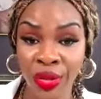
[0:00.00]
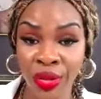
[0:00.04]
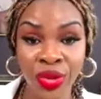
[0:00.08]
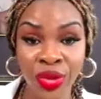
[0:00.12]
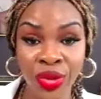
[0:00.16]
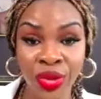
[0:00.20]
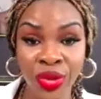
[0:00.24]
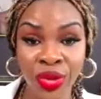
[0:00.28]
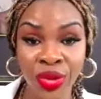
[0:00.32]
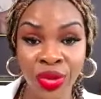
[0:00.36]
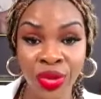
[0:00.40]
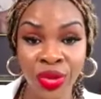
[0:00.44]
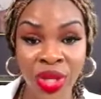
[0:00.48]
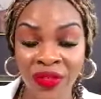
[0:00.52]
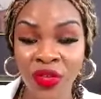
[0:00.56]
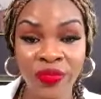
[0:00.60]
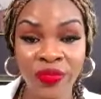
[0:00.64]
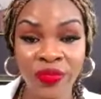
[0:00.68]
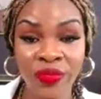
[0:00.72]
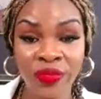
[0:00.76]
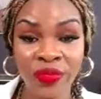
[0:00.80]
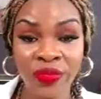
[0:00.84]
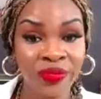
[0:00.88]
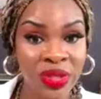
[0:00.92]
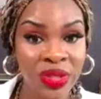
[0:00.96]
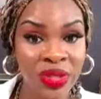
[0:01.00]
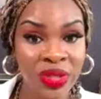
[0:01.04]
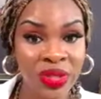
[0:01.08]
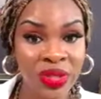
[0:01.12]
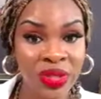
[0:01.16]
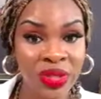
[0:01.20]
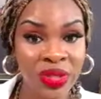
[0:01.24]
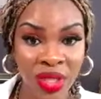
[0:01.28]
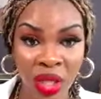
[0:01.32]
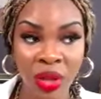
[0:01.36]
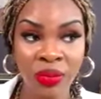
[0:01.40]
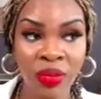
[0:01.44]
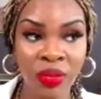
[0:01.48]
No, you have to
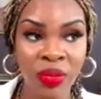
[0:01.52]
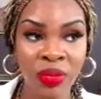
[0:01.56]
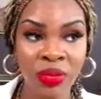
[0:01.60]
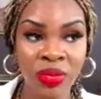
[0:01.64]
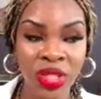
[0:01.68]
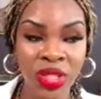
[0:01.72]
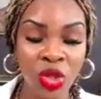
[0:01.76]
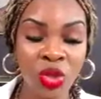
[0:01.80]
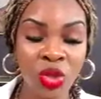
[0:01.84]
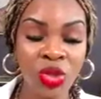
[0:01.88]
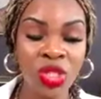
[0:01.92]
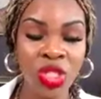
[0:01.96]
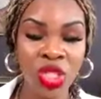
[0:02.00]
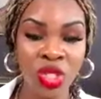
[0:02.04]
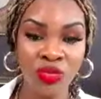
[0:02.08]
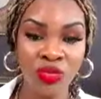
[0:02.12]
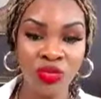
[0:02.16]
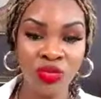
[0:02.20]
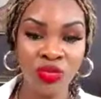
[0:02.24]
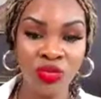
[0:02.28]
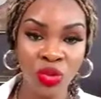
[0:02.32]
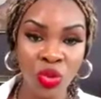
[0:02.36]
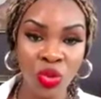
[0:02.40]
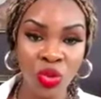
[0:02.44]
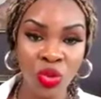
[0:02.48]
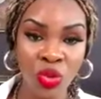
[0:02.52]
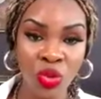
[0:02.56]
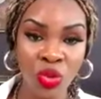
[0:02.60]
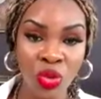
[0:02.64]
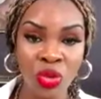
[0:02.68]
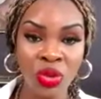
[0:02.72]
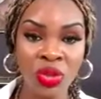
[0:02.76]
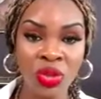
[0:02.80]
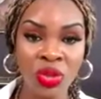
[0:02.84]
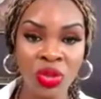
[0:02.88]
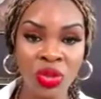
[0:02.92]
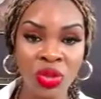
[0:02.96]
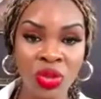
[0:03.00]
still, DOT
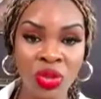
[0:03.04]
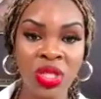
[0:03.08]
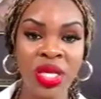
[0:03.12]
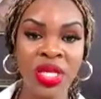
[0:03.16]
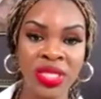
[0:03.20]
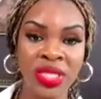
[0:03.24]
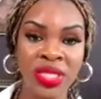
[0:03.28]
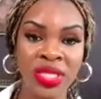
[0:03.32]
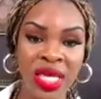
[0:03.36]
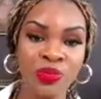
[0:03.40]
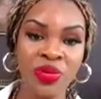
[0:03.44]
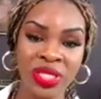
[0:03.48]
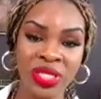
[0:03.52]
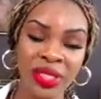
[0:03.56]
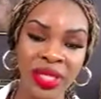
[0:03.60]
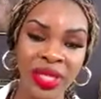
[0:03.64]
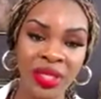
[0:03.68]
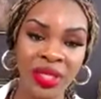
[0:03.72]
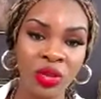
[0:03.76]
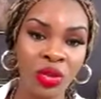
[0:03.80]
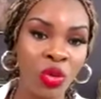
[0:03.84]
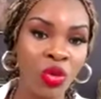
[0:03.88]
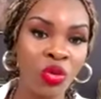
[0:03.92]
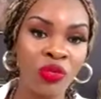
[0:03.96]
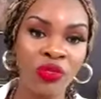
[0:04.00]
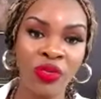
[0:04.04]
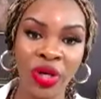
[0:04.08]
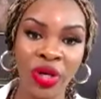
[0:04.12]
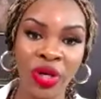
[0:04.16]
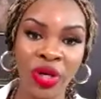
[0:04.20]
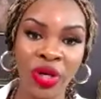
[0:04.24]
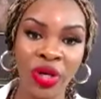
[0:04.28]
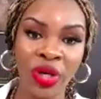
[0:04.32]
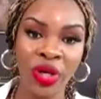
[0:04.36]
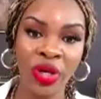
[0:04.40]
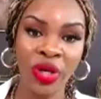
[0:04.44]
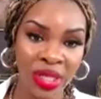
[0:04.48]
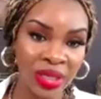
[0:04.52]
rule takes precedent
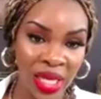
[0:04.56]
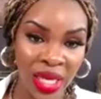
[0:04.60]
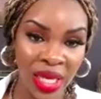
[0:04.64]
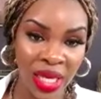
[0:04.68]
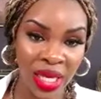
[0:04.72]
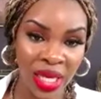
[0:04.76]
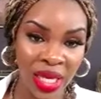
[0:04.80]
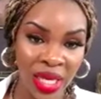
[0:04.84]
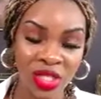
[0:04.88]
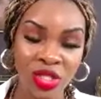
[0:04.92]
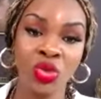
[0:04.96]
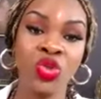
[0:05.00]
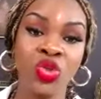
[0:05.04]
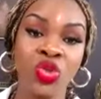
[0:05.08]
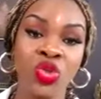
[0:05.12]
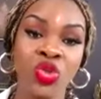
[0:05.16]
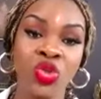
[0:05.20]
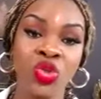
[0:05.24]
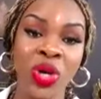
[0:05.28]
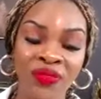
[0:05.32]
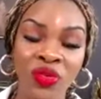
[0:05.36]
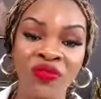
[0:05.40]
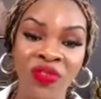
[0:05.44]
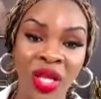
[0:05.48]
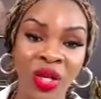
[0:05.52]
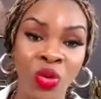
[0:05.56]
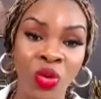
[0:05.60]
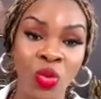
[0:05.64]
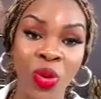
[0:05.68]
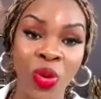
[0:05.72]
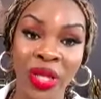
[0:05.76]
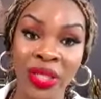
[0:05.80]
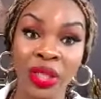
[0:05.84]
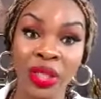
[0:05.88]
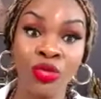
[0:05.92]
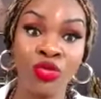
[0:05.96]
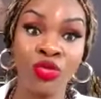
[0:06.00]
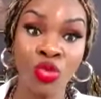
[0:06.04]
over anything. So you have to
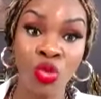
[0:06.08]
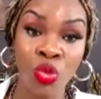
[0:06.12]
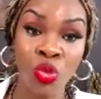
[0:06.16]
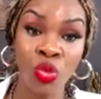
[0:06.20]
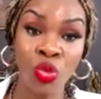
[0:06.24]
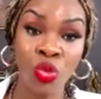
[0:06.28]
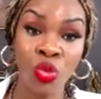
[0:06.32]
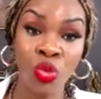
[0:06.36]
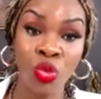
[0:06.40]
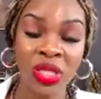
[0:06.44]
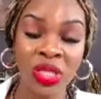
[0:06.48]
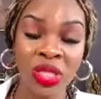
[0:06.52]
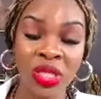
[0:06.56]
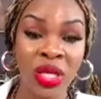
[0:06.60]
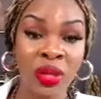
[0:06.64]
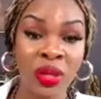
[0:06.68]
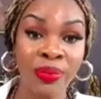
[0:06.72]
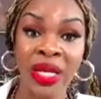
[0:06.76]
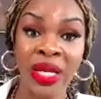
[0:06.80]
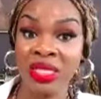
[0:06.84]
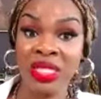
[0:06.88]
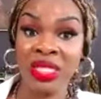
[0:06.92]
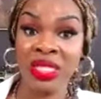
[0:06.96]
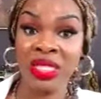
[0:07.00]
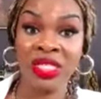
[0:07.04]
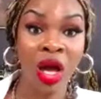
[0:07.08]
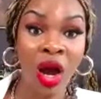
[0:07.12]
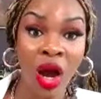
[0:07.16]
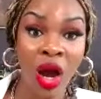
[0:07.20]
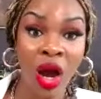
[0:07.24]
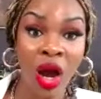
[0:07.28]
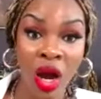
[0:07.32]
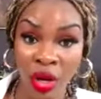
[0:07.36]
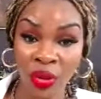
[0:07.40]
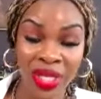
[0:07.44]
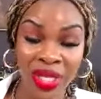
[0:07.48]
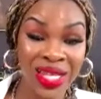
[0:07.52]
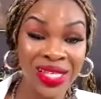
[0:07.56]
follow what the rules and the policies
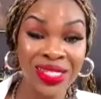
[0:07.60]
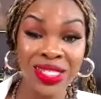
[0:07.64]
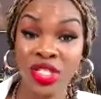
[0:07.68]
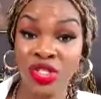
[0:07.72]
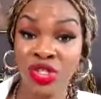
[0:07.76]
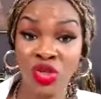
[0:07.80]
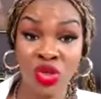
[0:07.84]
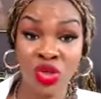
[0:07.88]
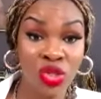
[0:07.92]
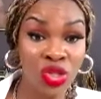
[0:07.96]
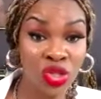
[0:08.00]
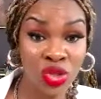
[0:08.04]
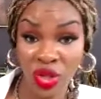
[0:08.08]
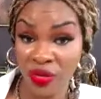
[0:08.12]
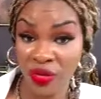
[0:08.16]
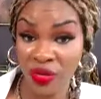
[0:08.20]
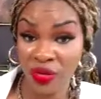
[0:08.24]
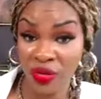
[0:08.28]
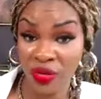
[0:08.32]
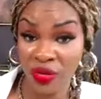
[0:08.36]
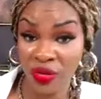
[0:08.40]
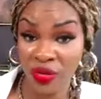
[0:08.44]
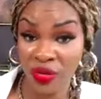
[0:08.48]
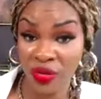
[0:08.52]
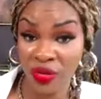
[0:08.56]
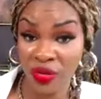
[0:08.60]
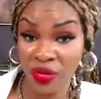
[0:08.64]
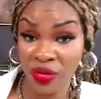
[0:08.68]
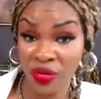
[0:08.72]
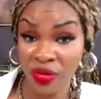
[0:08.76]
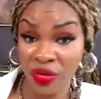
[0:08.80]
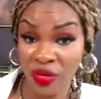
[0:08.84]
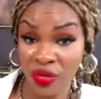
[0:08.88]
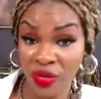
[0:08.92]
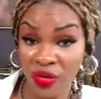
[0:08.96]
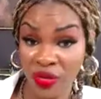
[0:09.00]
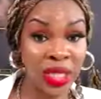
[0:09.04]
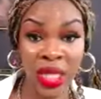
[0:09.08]
are. Okay, this is your certification,
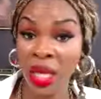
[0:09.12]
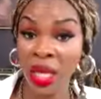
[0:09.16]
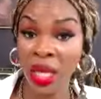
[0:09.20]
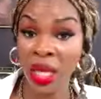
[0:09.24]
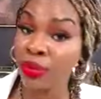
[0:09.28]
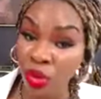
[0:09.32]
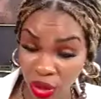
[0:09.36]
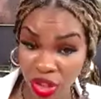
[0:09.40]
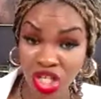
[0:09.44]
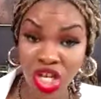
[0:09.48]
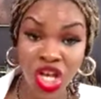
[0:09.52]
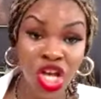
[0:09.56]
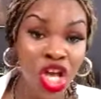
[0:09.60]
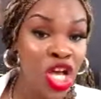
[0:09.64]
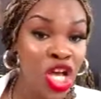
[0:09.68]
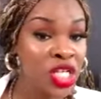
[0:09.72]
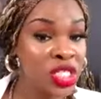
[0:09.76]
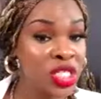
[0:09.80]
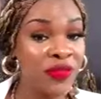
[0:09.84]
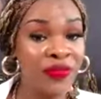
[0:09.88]
not the employer.